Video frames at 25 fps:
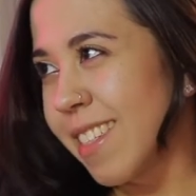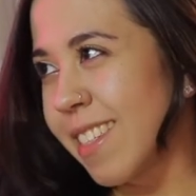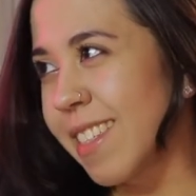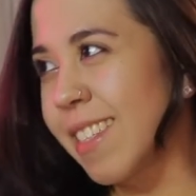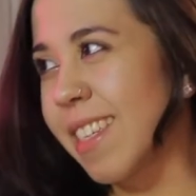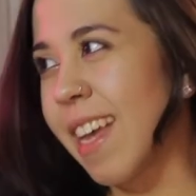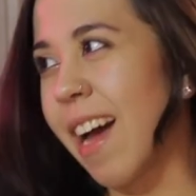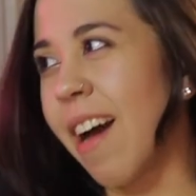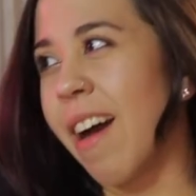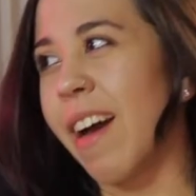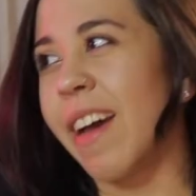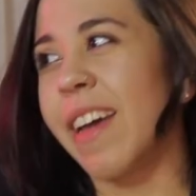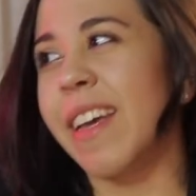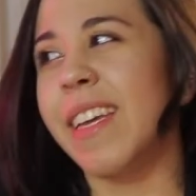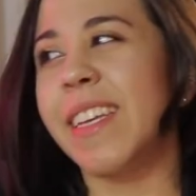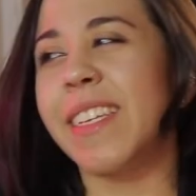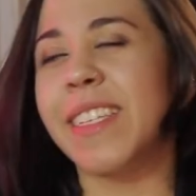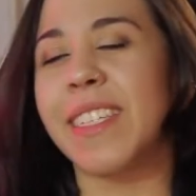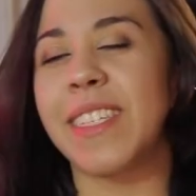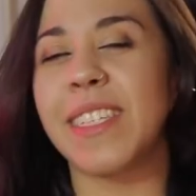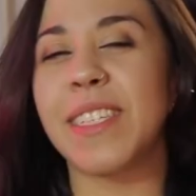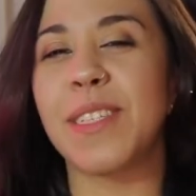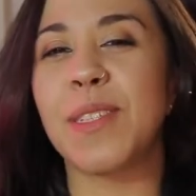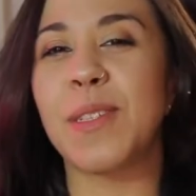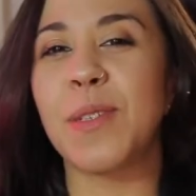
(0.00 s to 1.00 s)

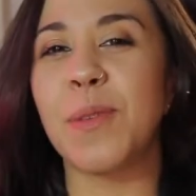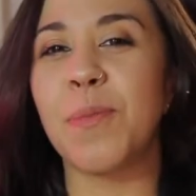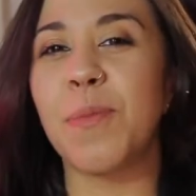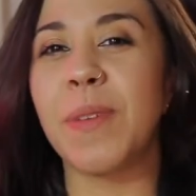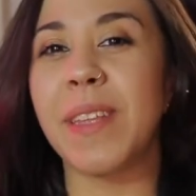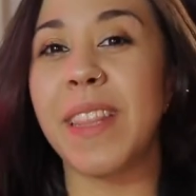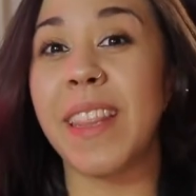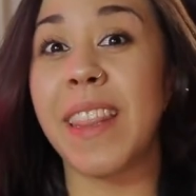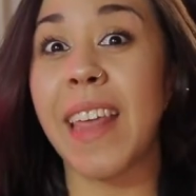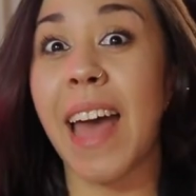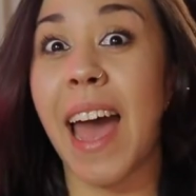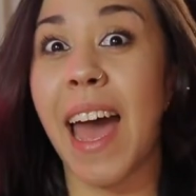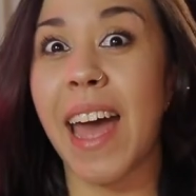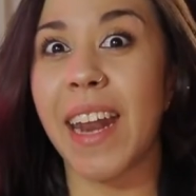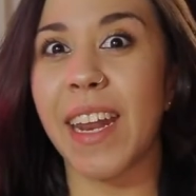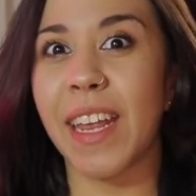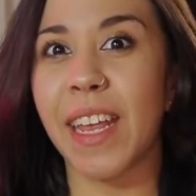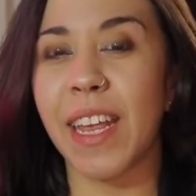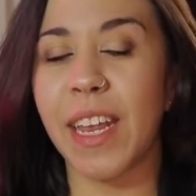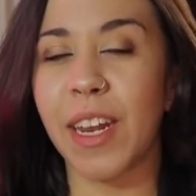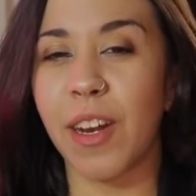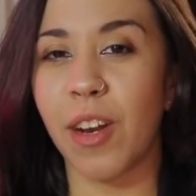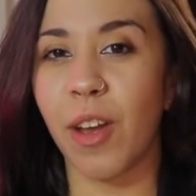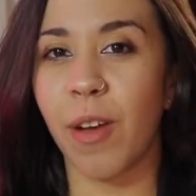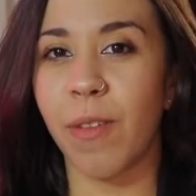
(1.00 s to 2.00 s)
size to be that
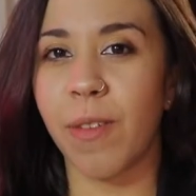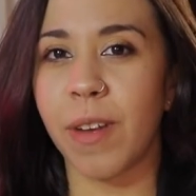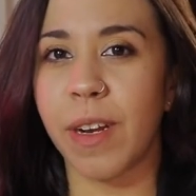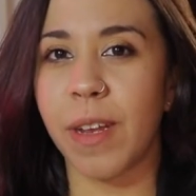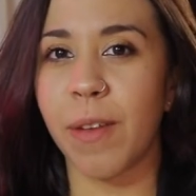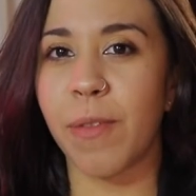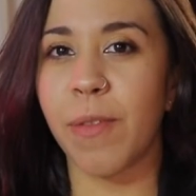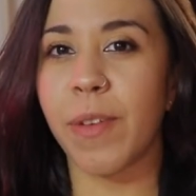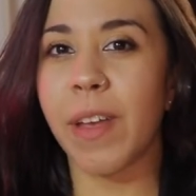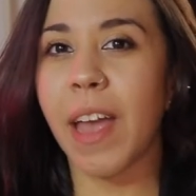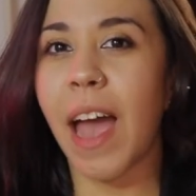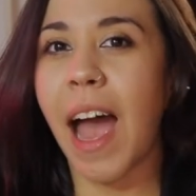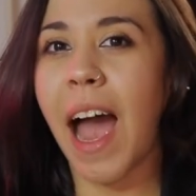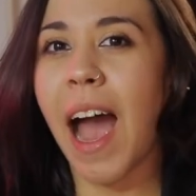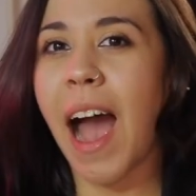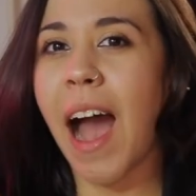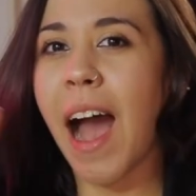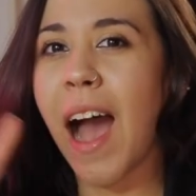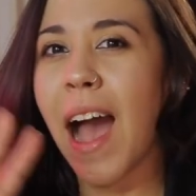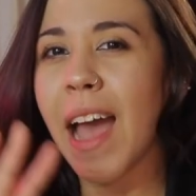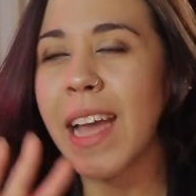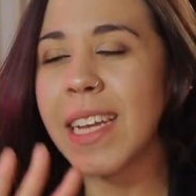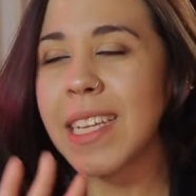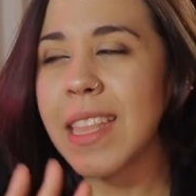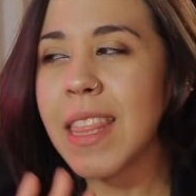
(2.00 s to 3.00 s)
innovative.
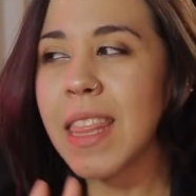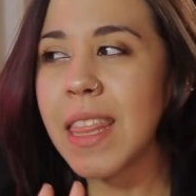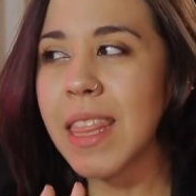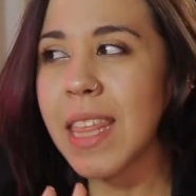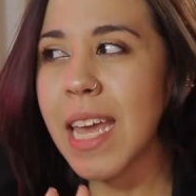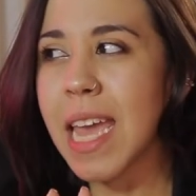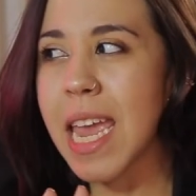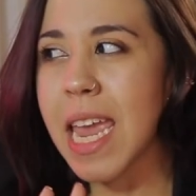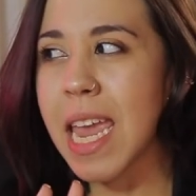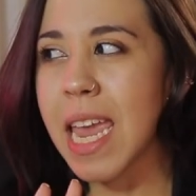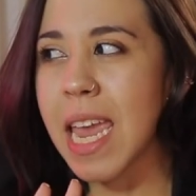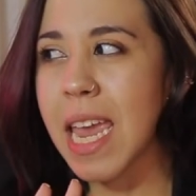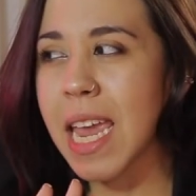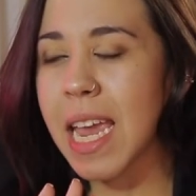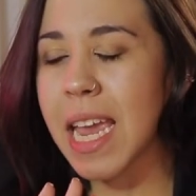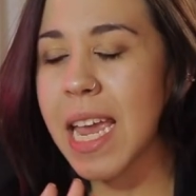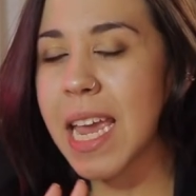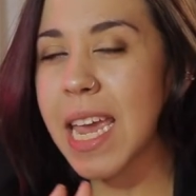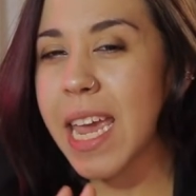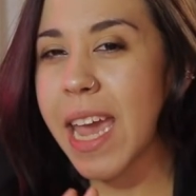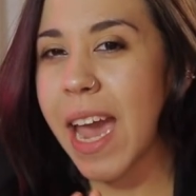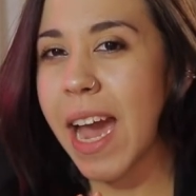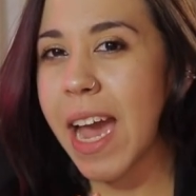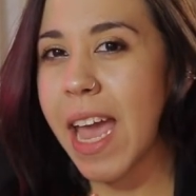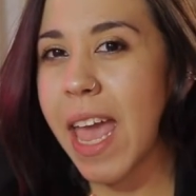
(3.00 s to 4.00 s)
I
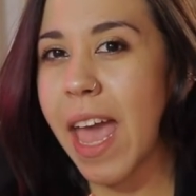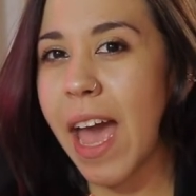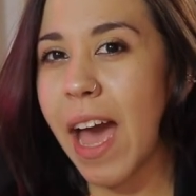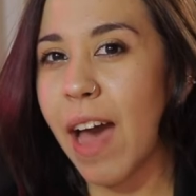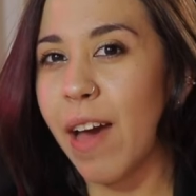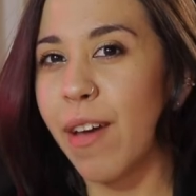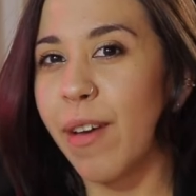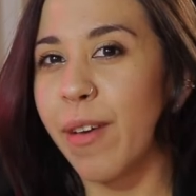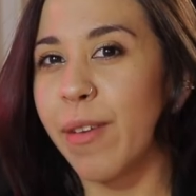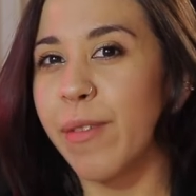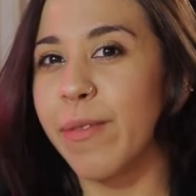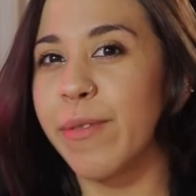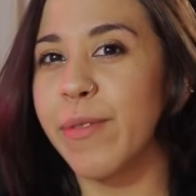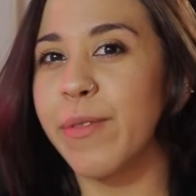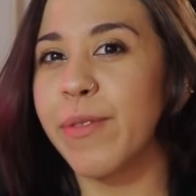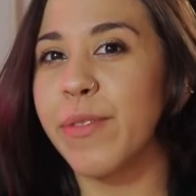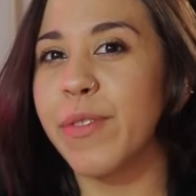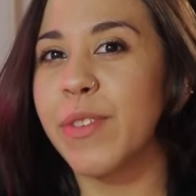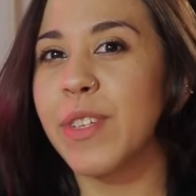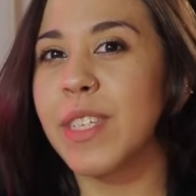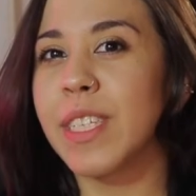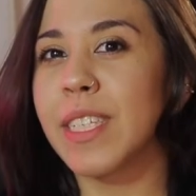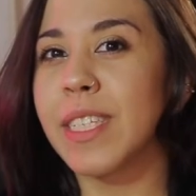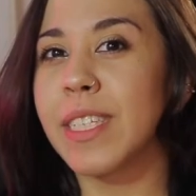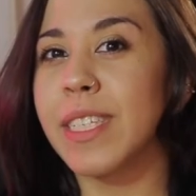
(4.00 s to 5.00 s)
think I have
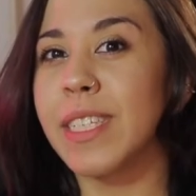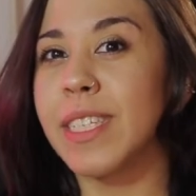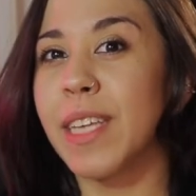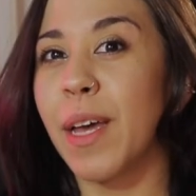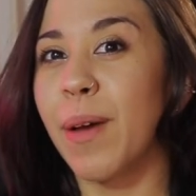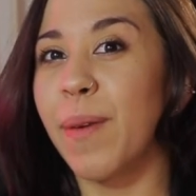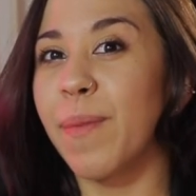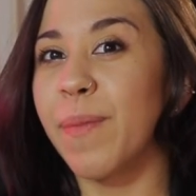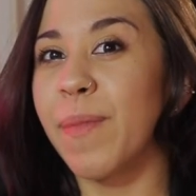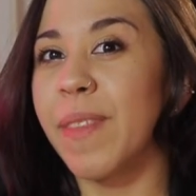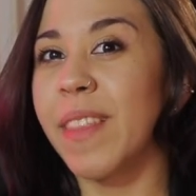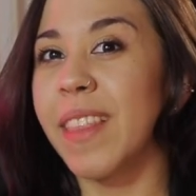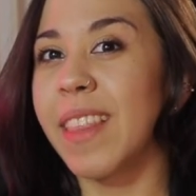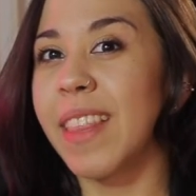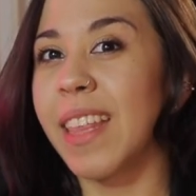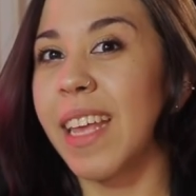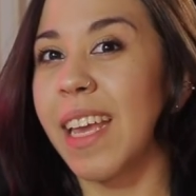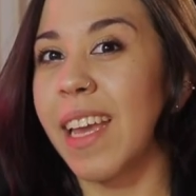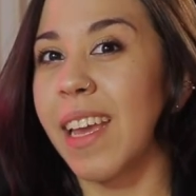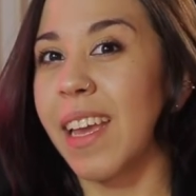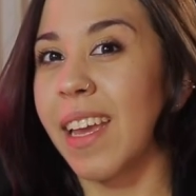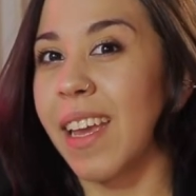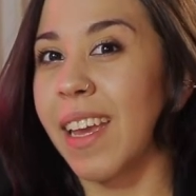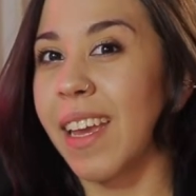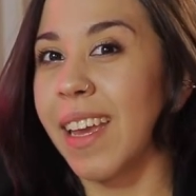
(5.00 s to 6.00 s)

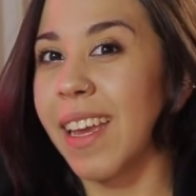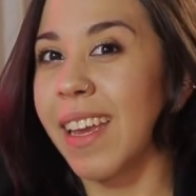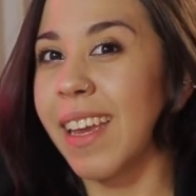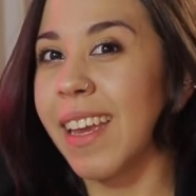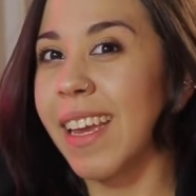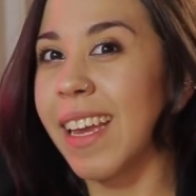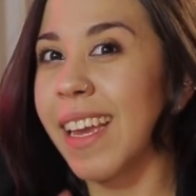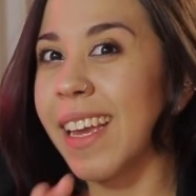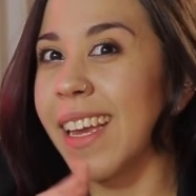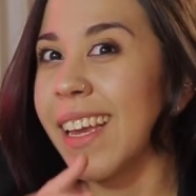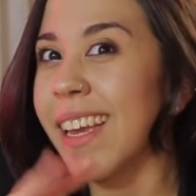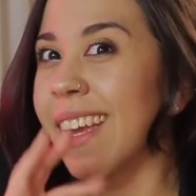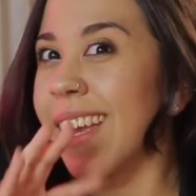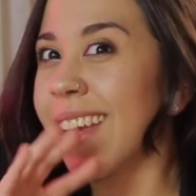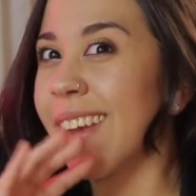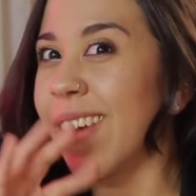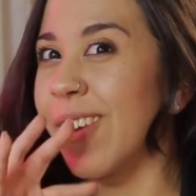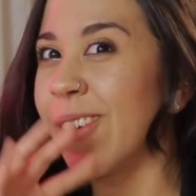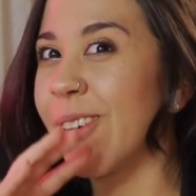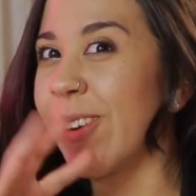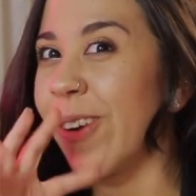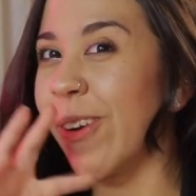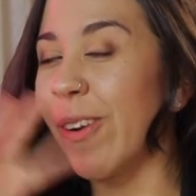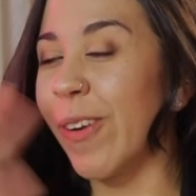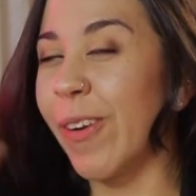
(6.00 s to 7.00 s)
something.
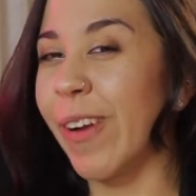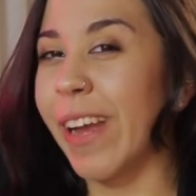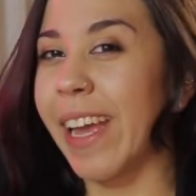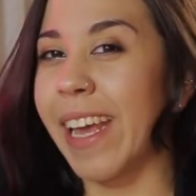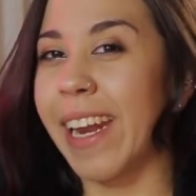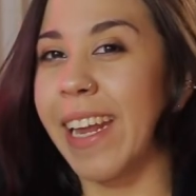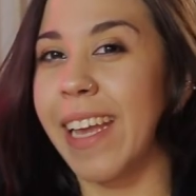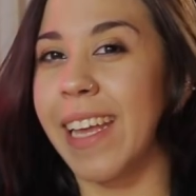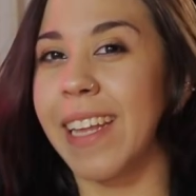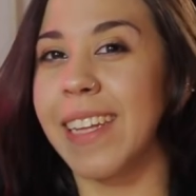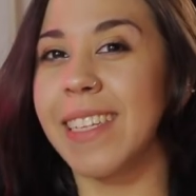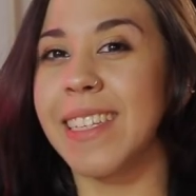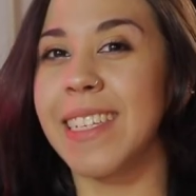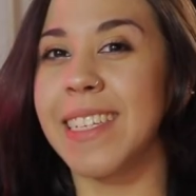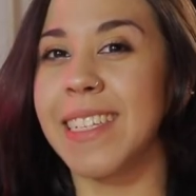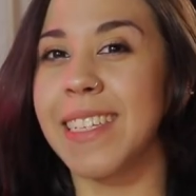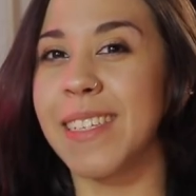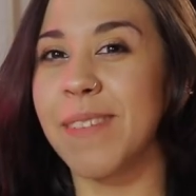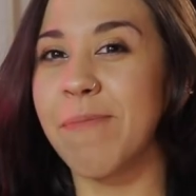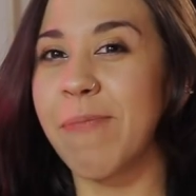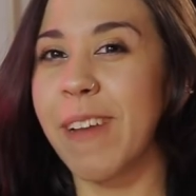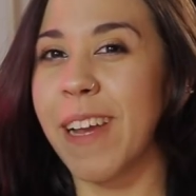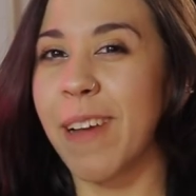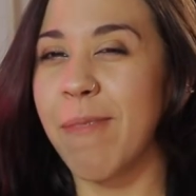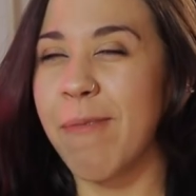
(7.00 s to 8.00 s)
Look at it. This
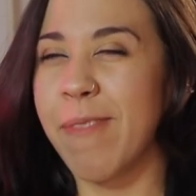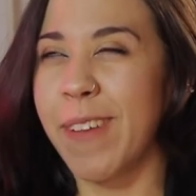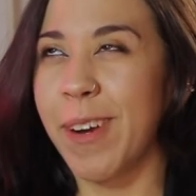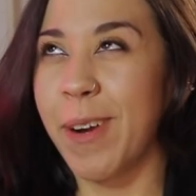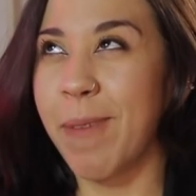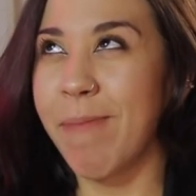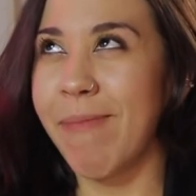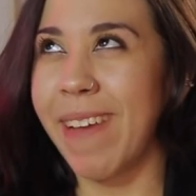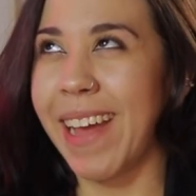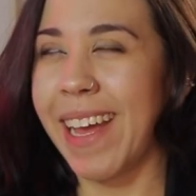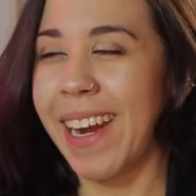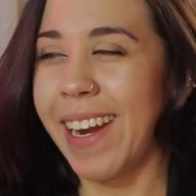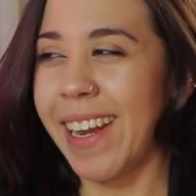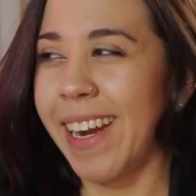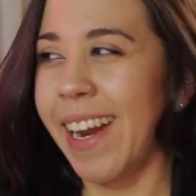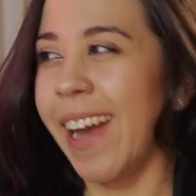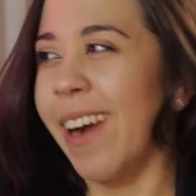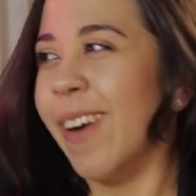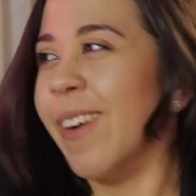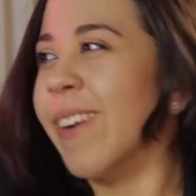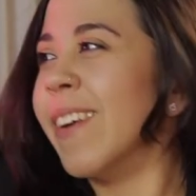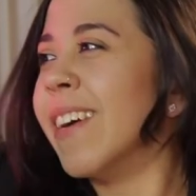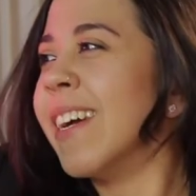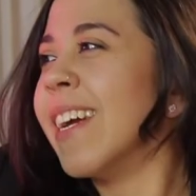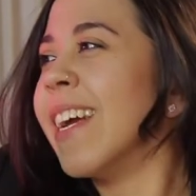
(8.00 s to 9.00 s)
has become very meta now.